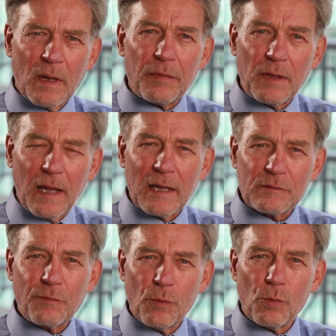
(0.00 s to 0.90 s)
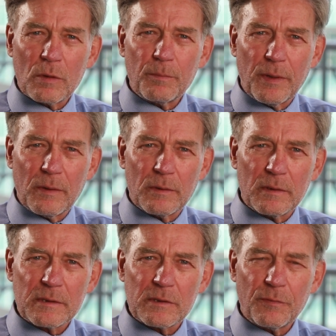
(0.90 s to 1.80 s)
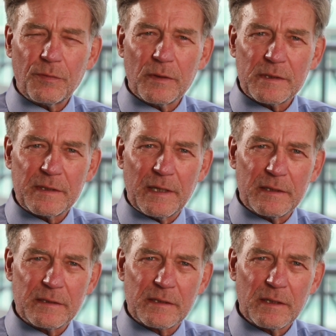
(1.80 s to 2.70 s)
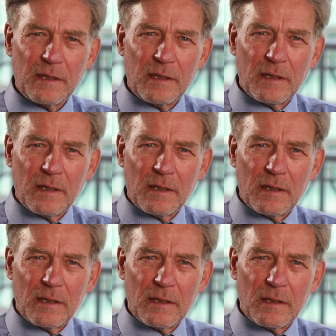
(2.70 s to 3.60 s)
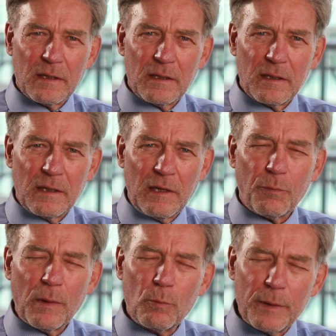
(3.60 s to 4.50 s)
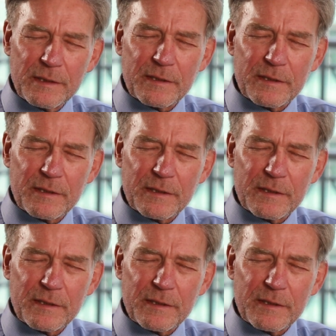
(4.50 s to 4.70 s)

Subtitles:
I think, has four components. The first is, if we're with